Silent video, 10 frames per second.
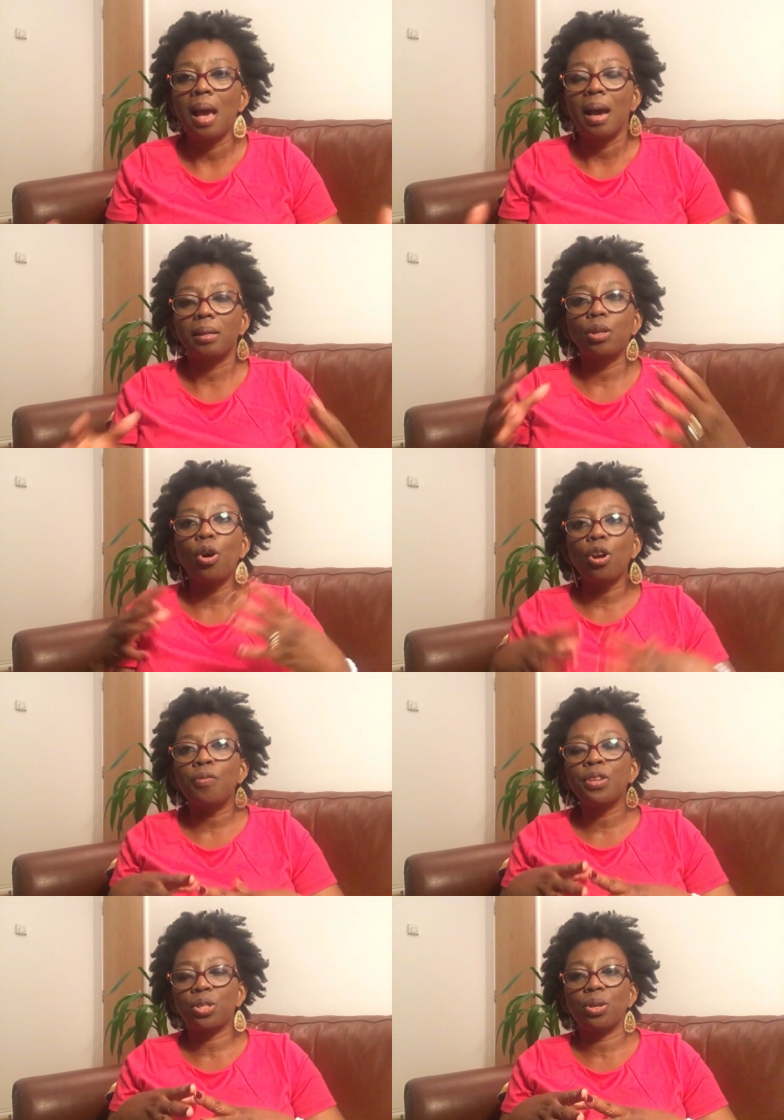And then all of
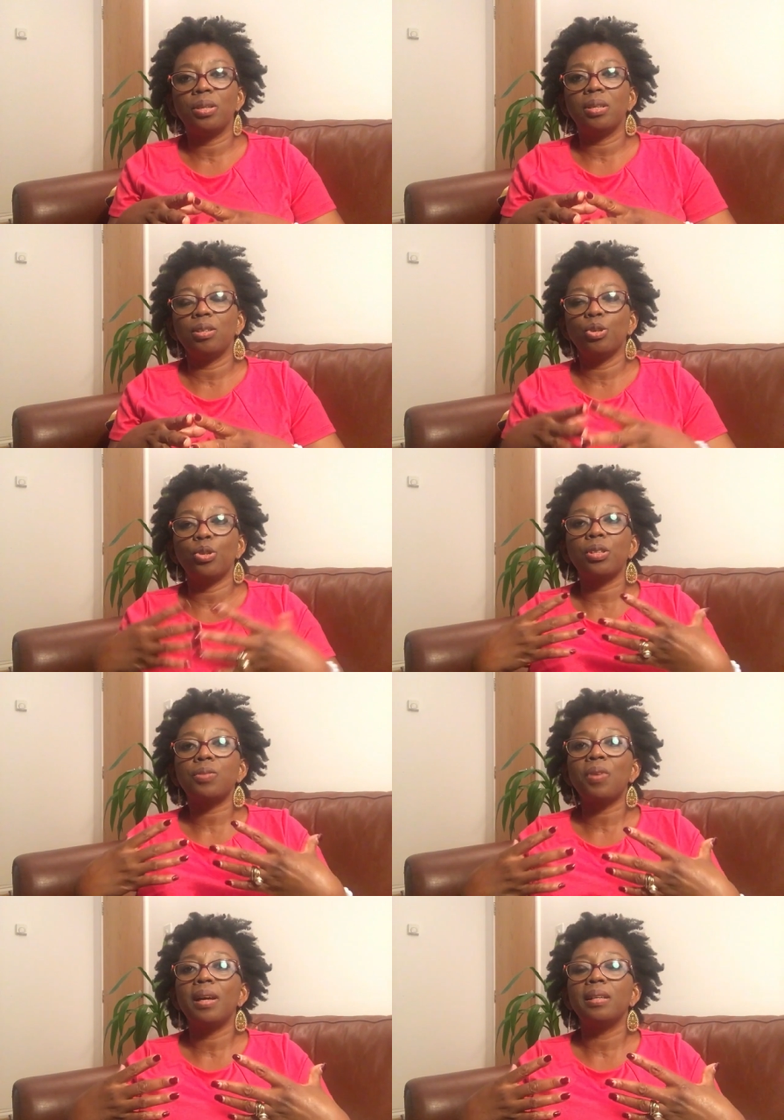a sudden, you just
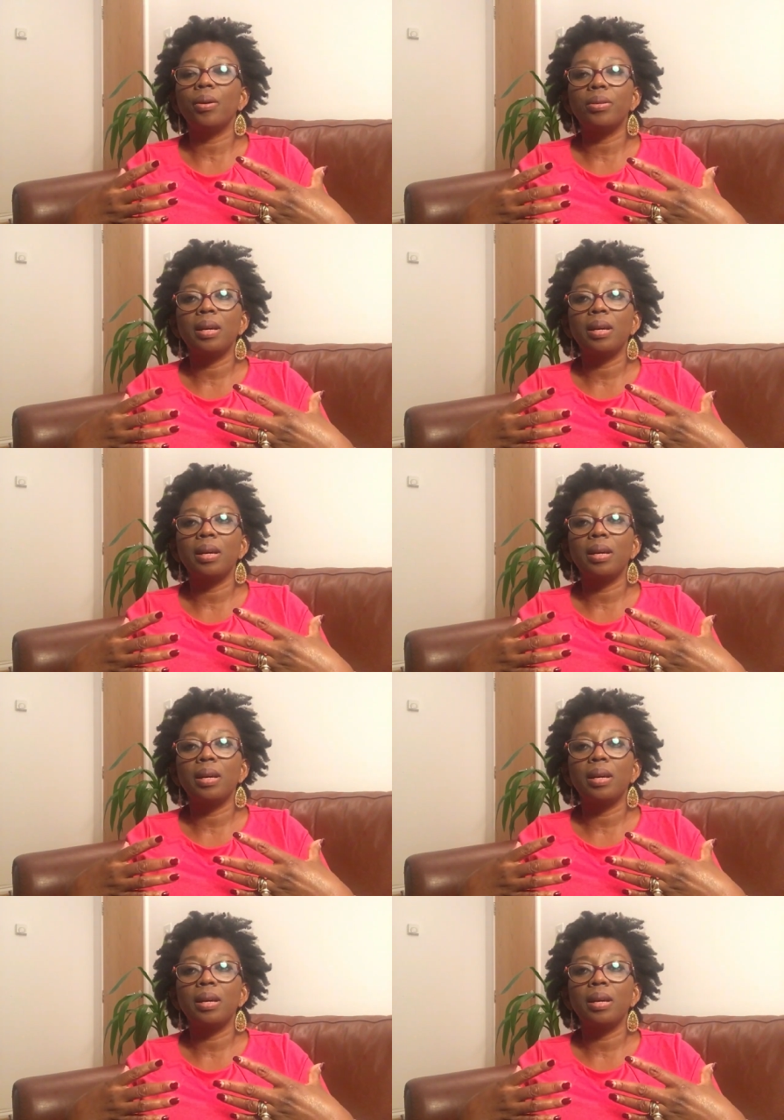find out